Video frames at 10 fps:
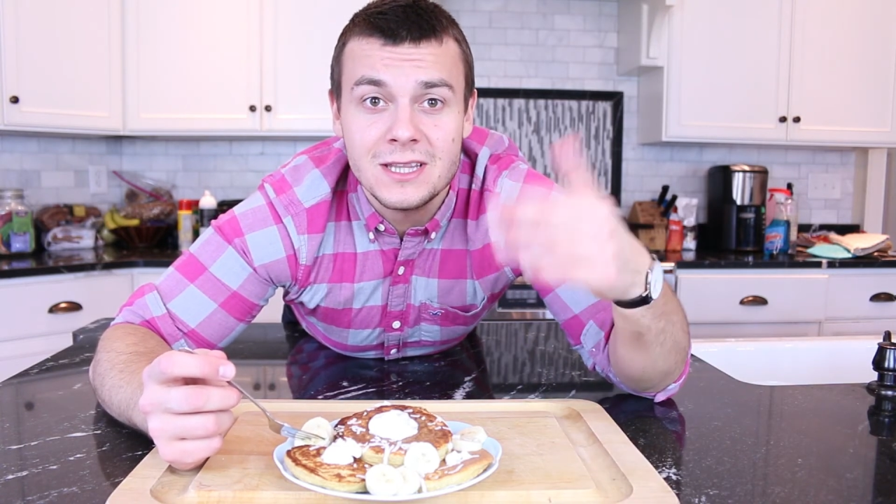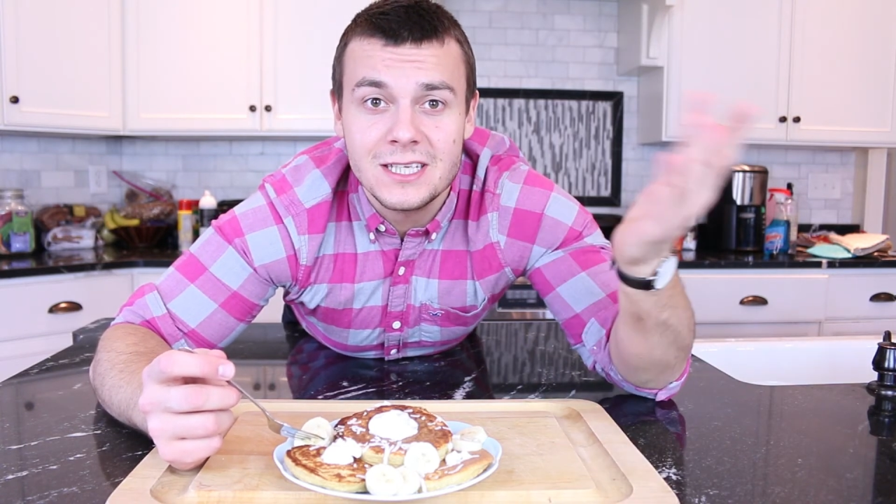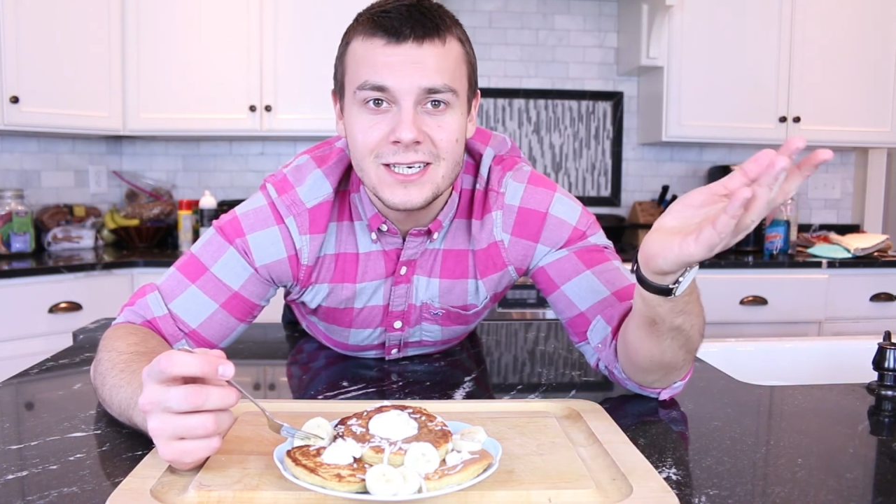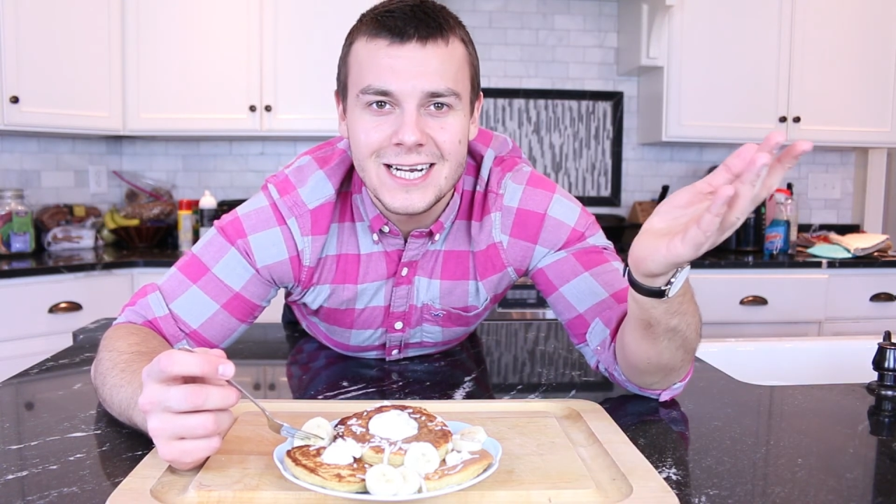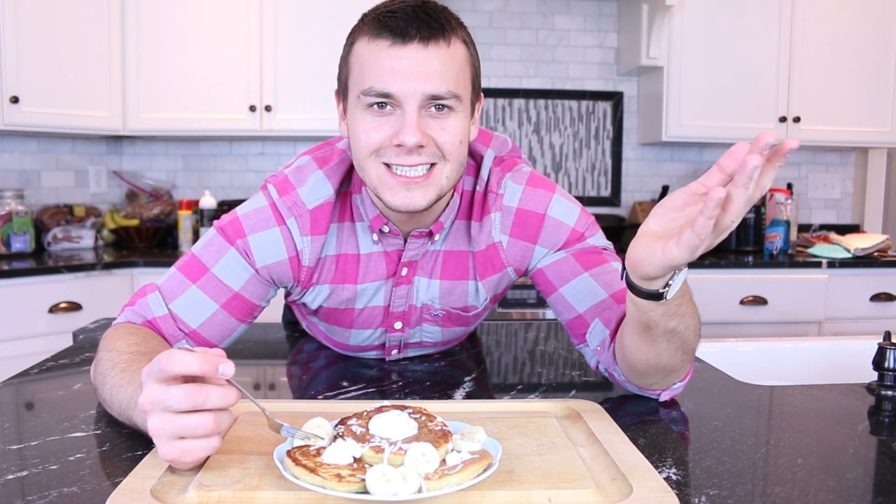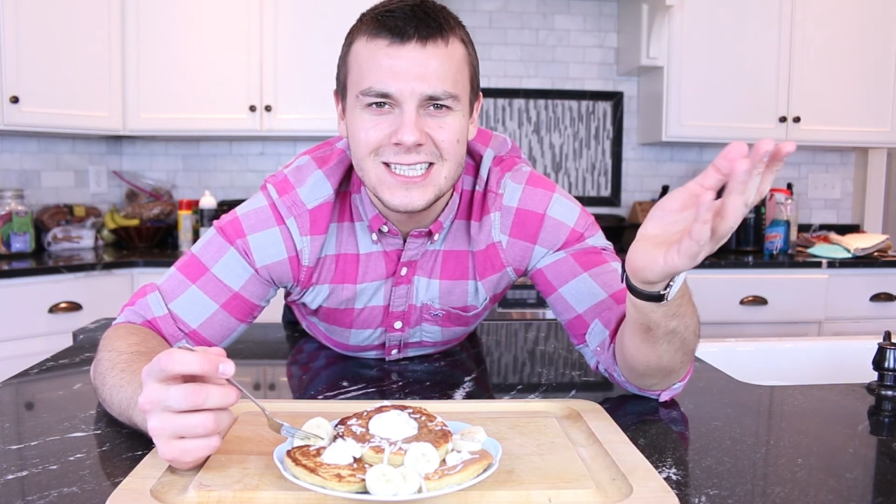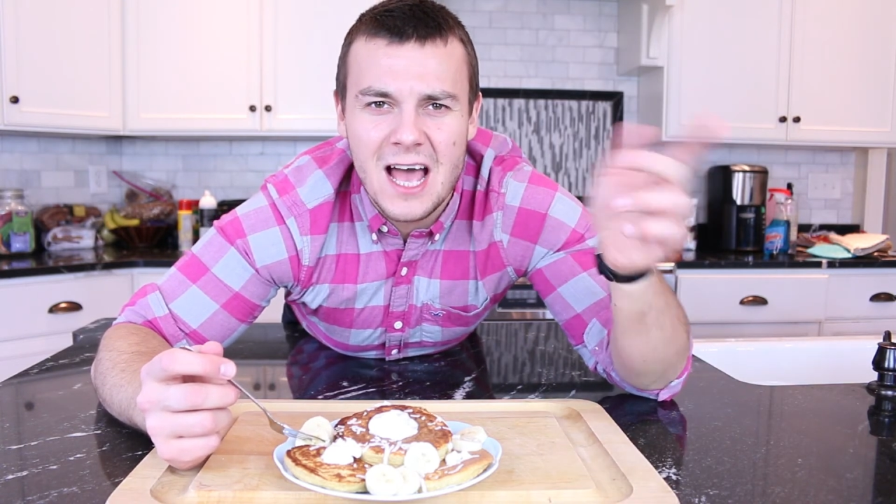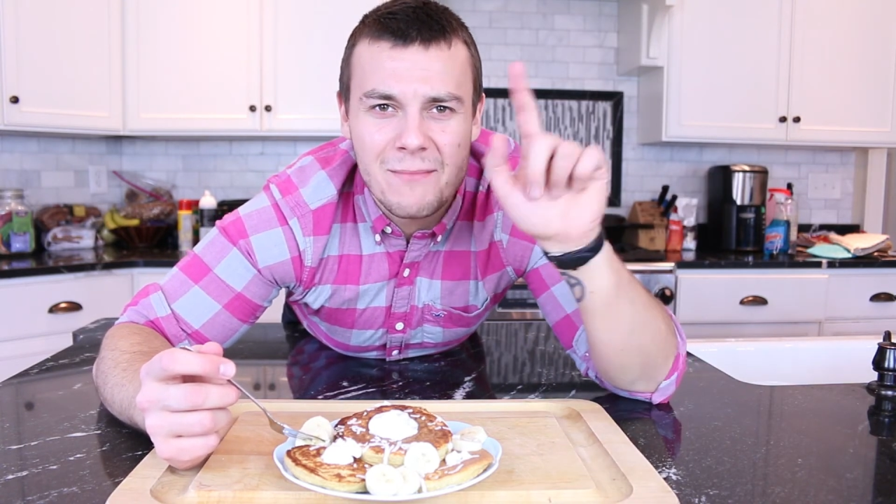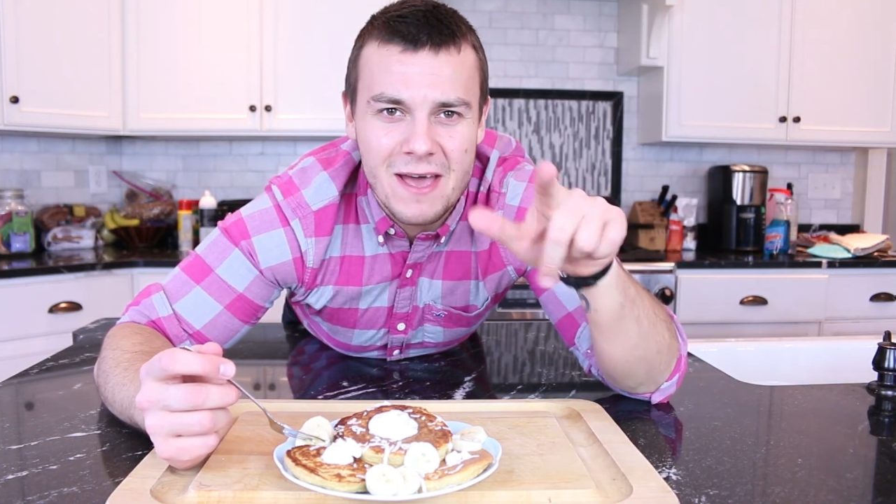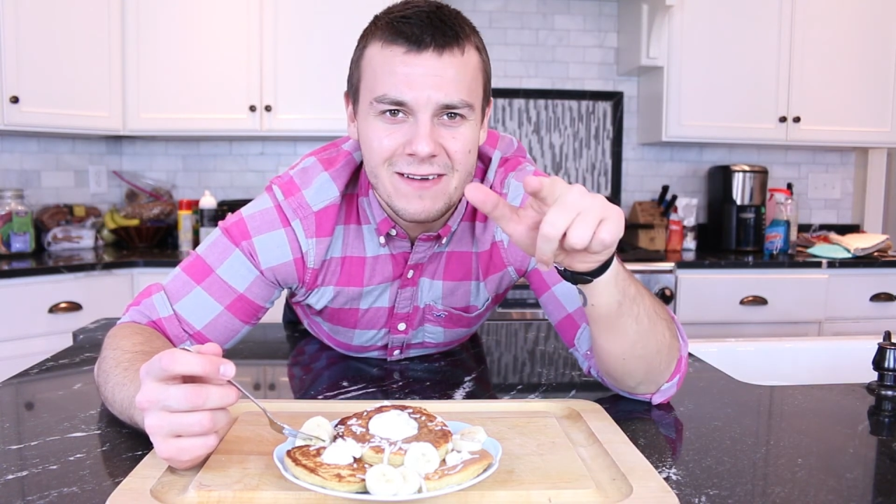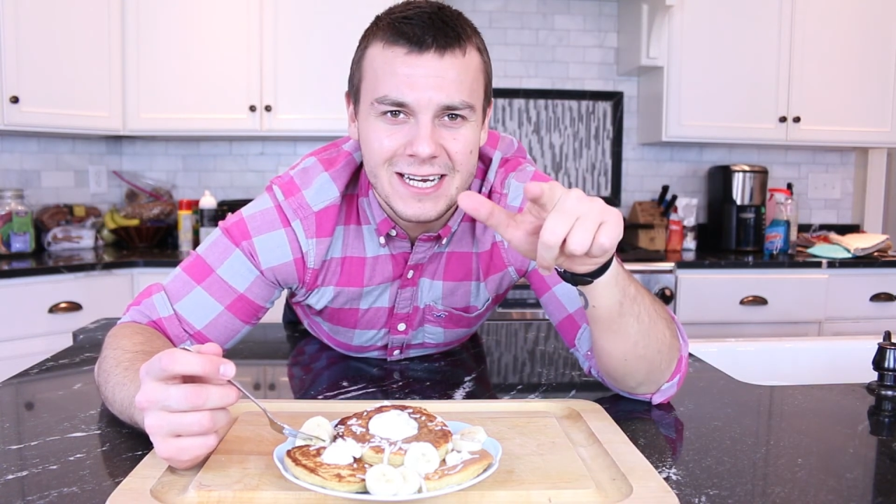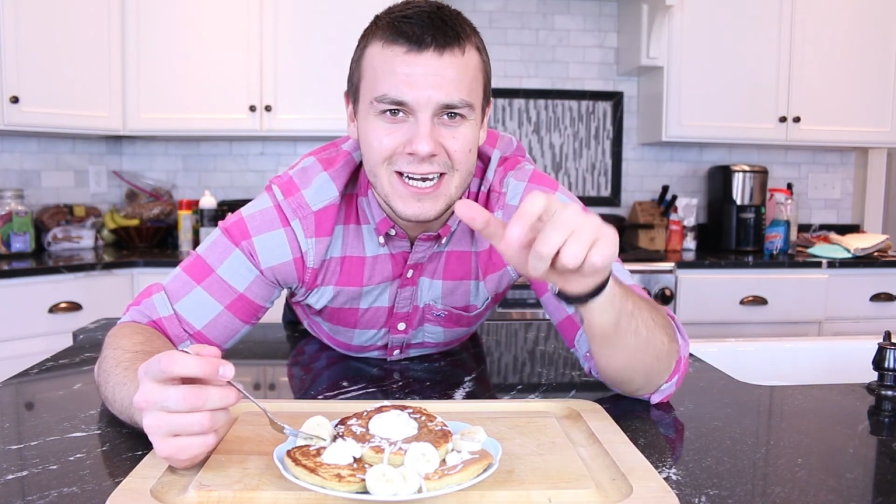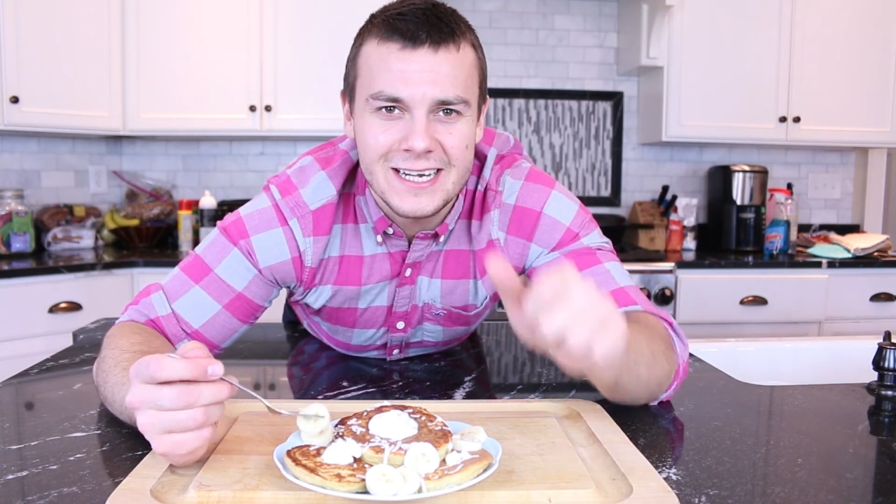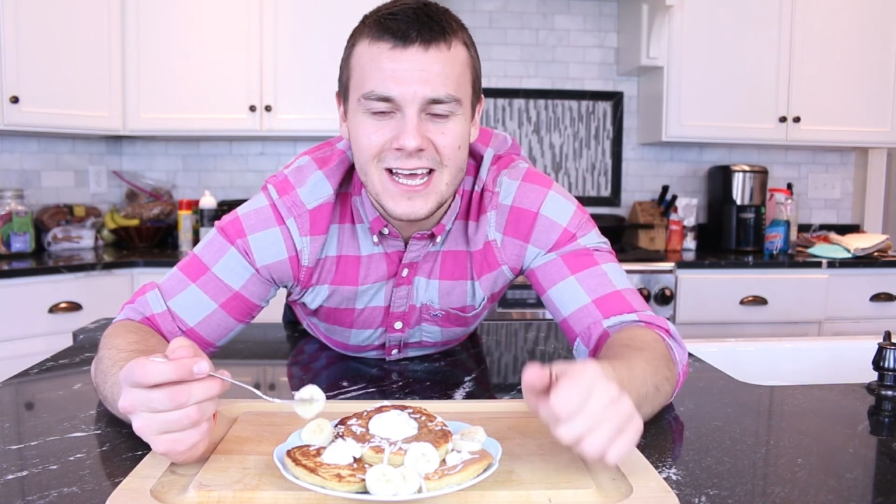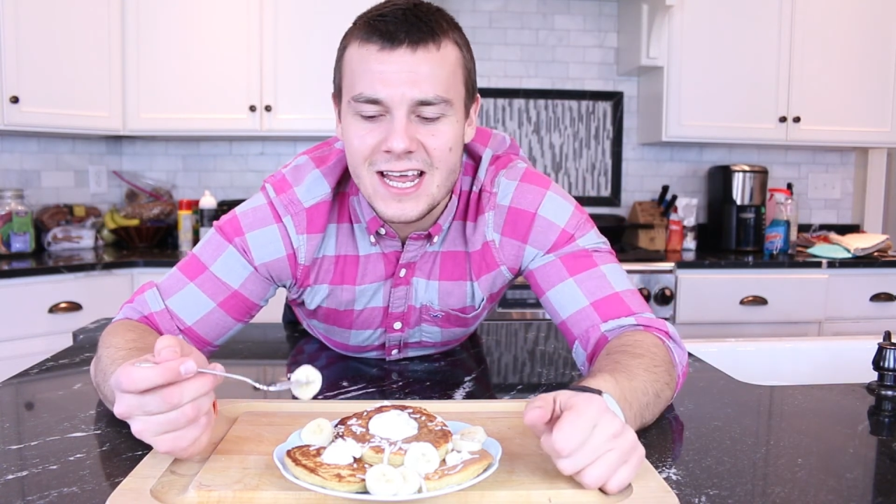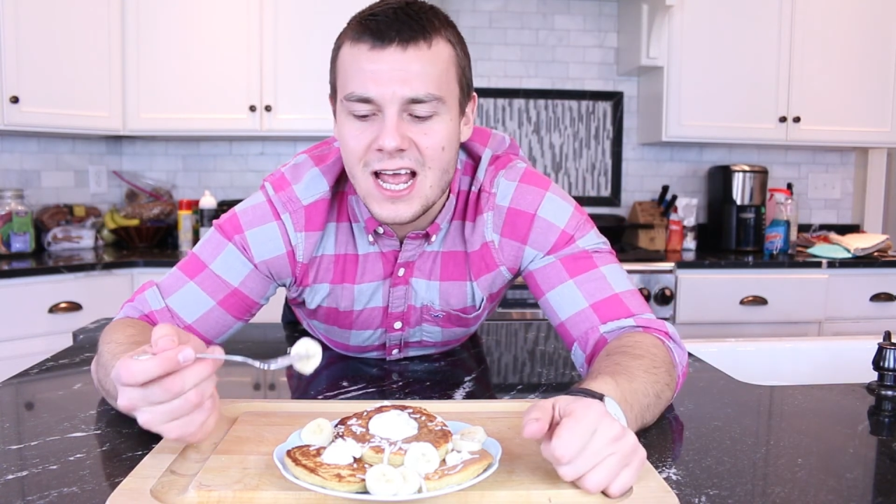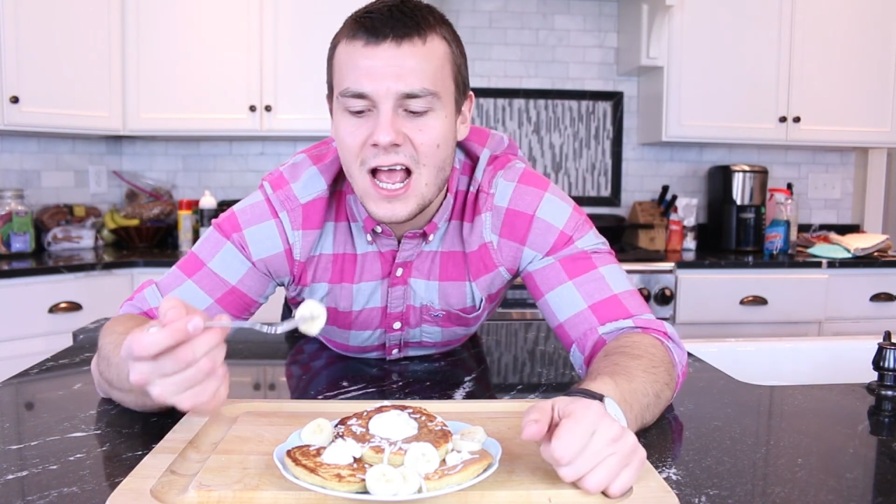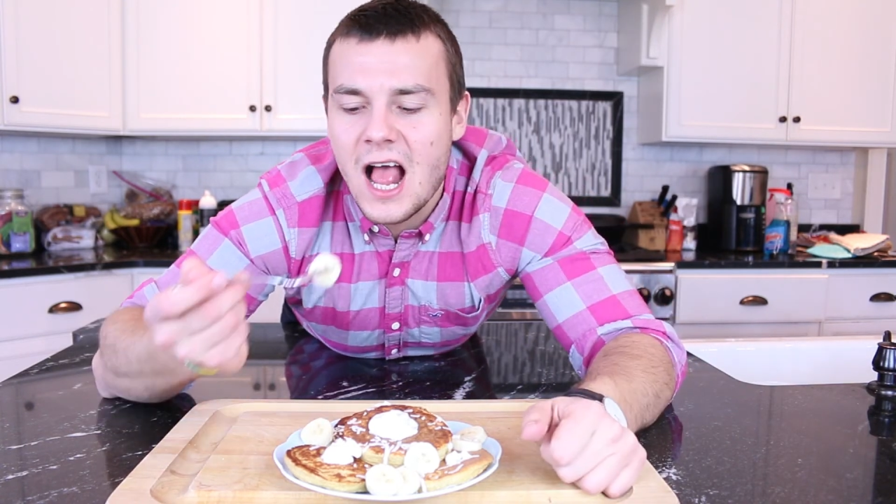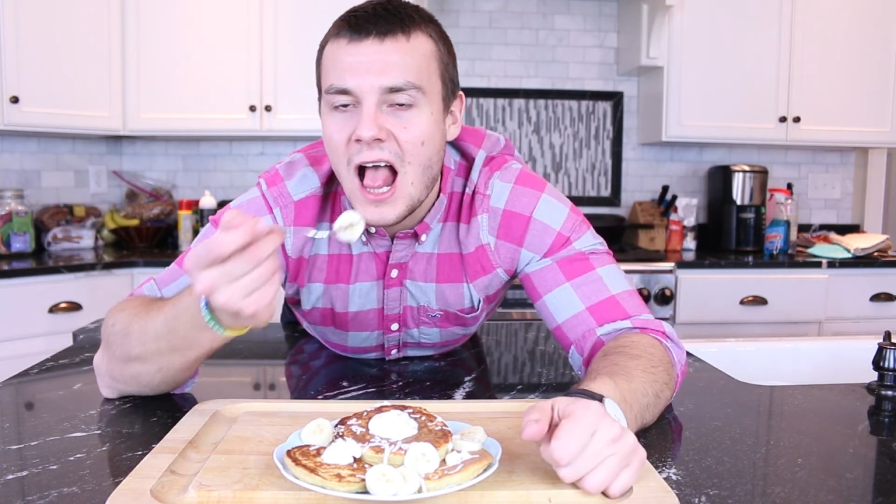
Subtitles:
Until the next time, have a great day.